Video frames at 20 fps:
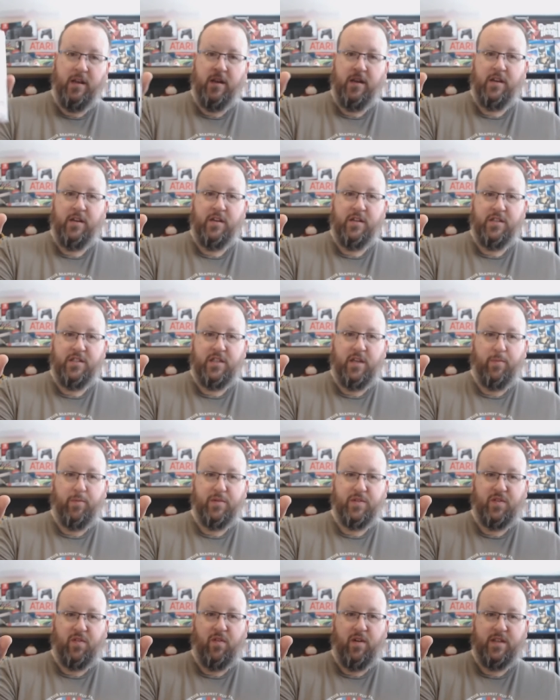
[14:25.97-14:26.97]
Shepherd's
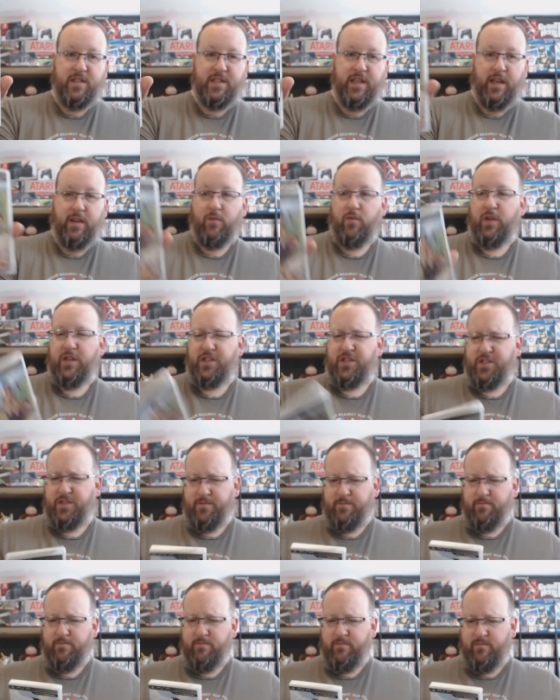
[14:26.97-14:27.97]
Crossing, which
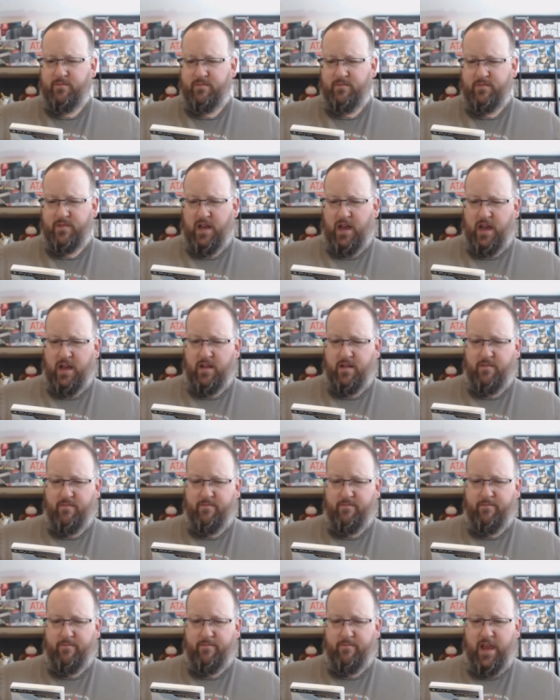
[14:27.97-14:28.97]

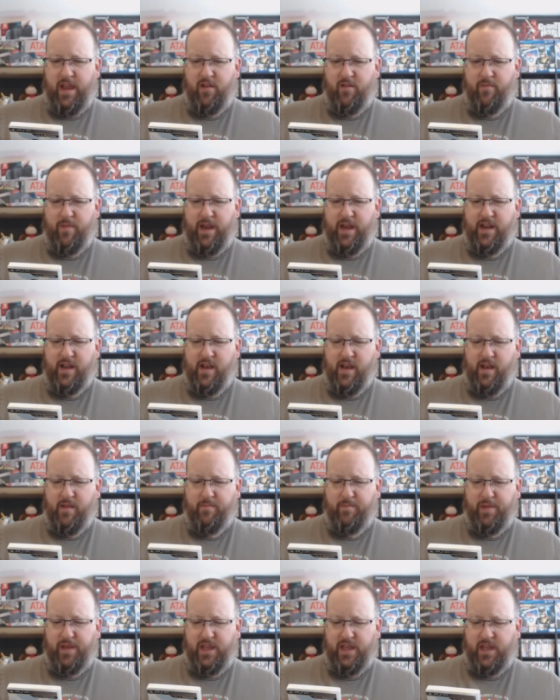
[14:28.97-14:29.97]
may or may not
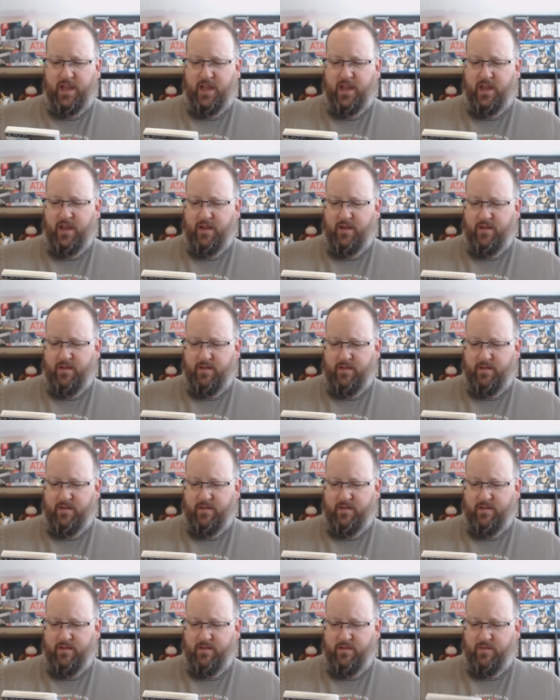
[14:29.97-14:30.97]
be
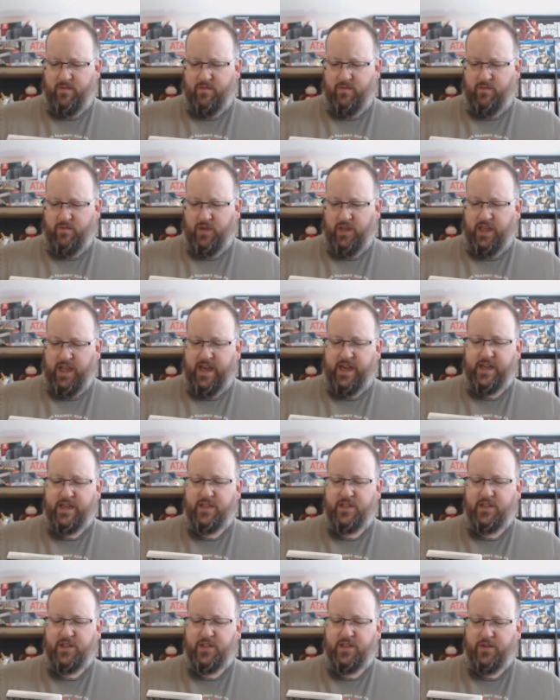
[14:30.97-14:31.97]
related
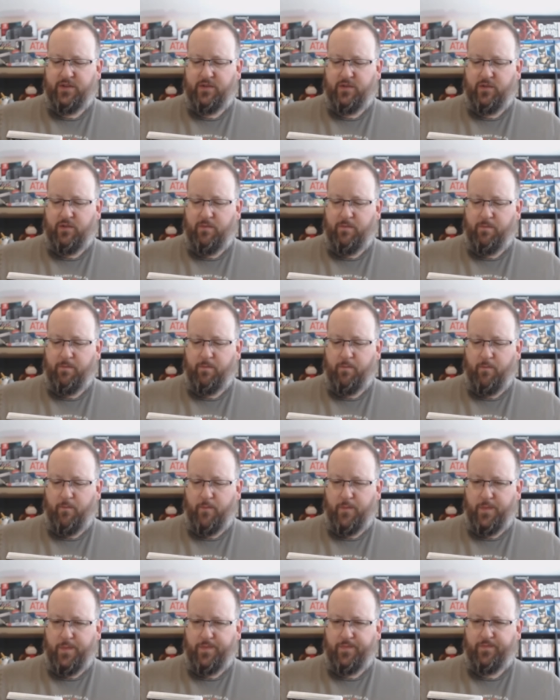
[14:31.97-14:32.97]
to
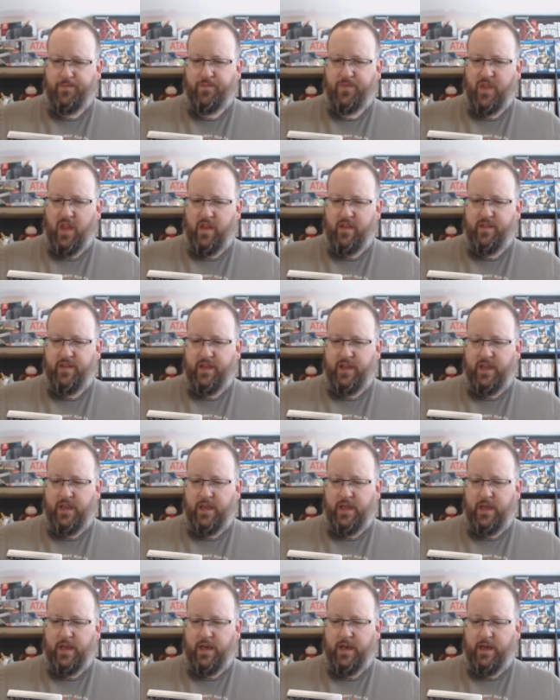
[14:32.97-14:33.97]
the
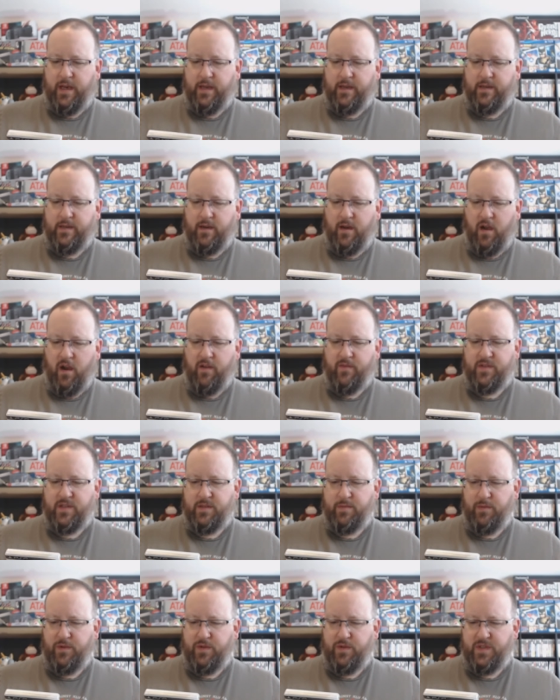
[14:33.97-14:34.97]
uh, Harvest
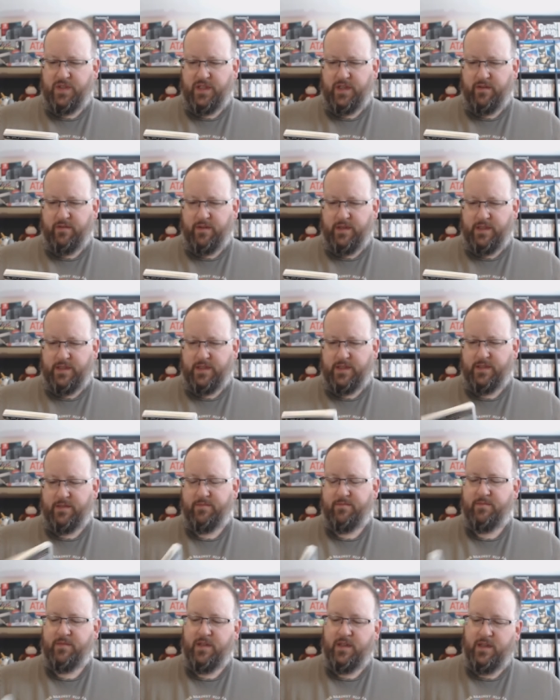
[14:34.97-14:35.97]
Moon series.
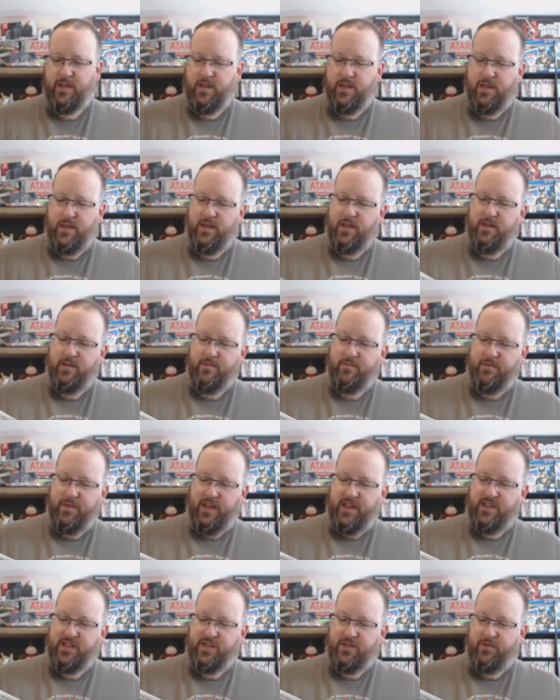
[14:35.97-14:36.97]
It
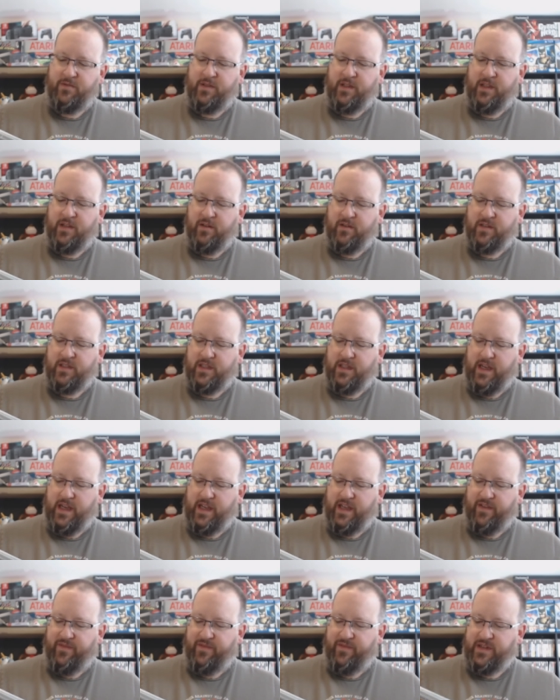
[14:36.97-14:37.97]
certainly looks like
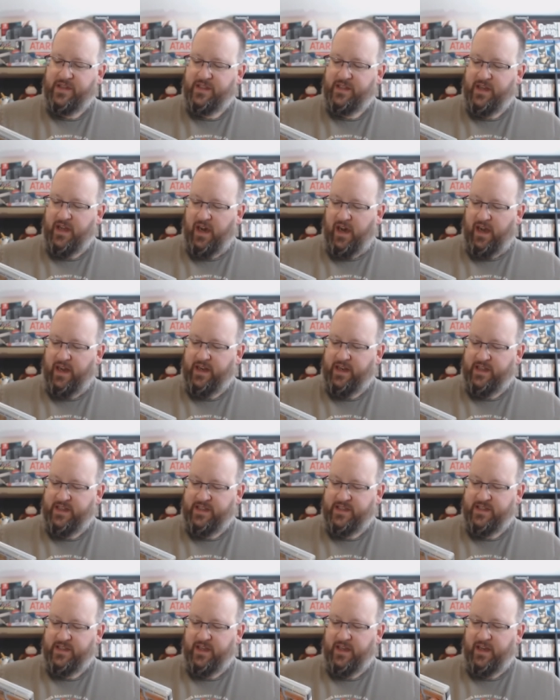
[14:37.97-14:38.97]
if it's not,
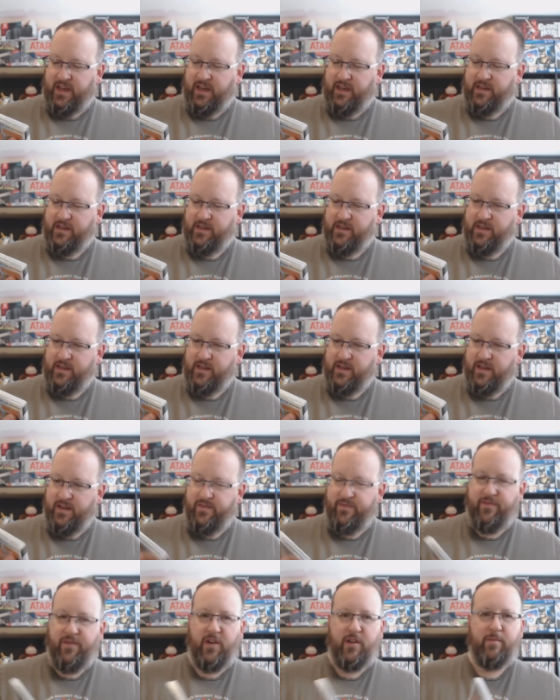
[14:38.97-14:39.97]
it's uh,
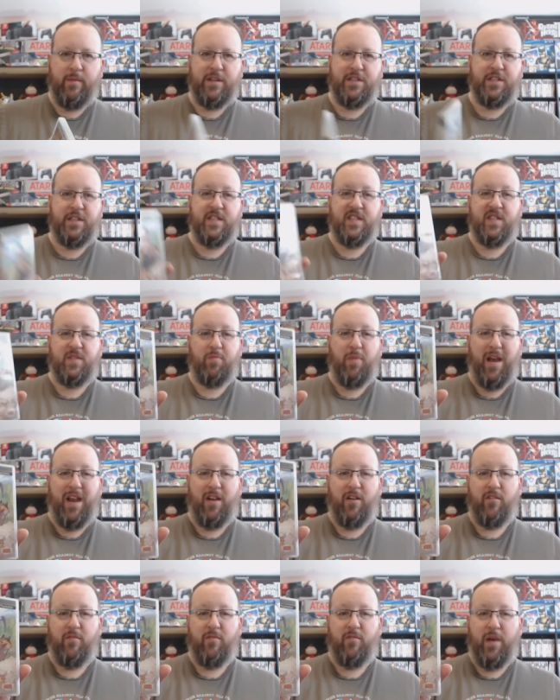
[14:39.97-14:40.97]
very much
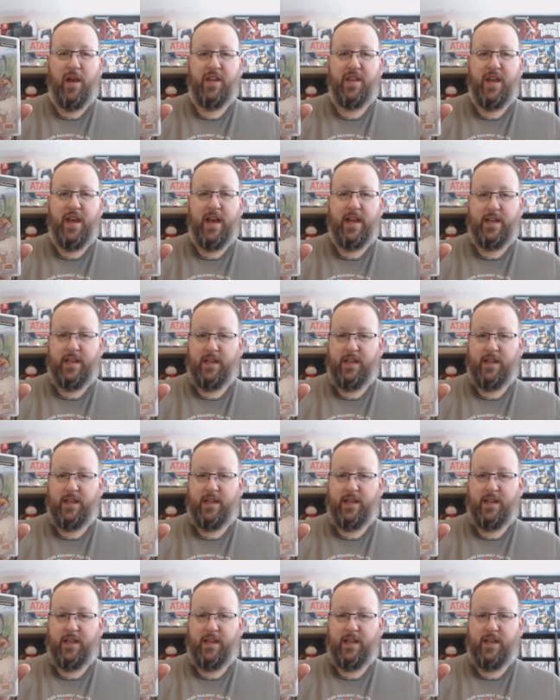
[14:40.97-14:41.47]
inspired by that.